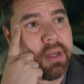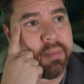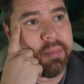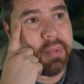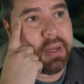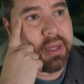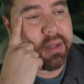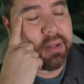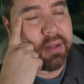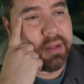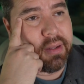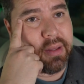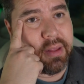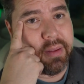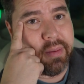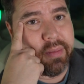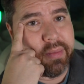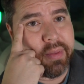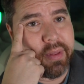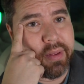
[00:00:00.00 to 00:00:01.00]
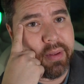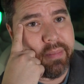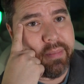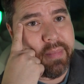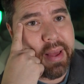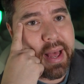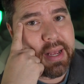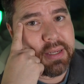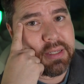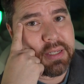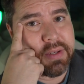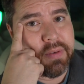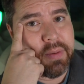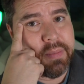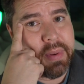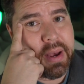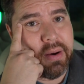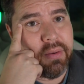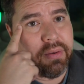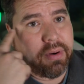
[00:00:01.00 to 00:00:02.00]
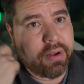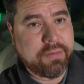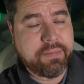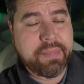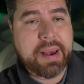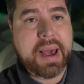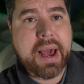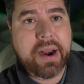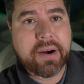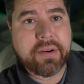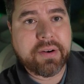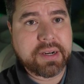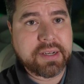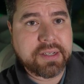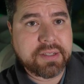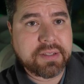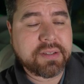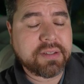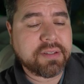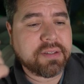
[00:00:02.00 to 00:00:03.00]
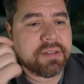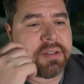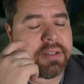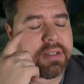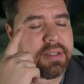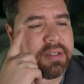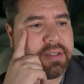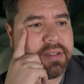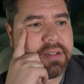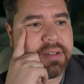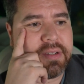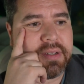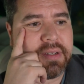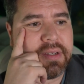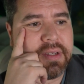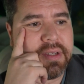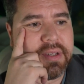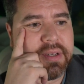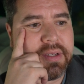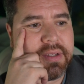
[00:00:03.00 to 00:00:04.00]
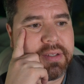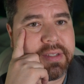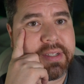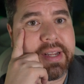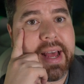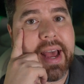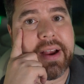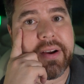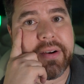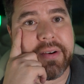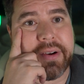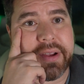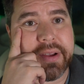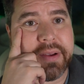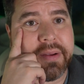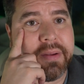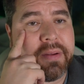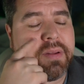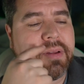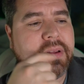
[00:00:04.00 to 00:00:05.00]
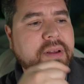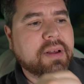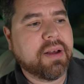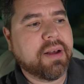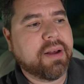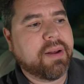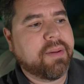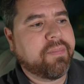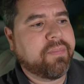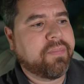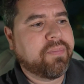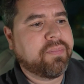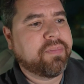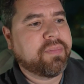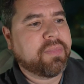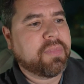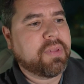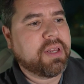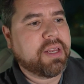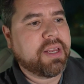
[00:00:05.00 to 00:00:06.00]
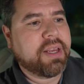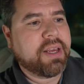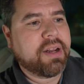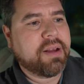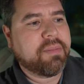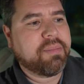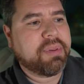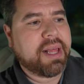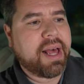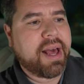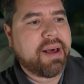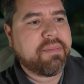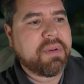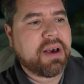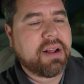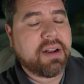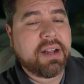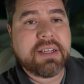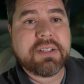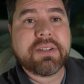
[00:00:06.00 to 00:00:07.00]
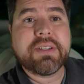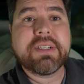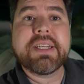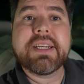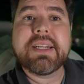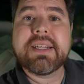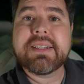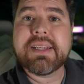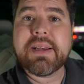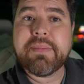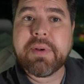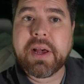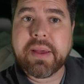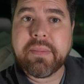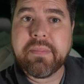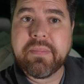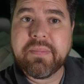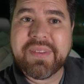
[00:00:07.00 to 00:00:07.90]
But the massive amount of batteries is just staggering. You could get a Plaid Model S, or you could get a semi.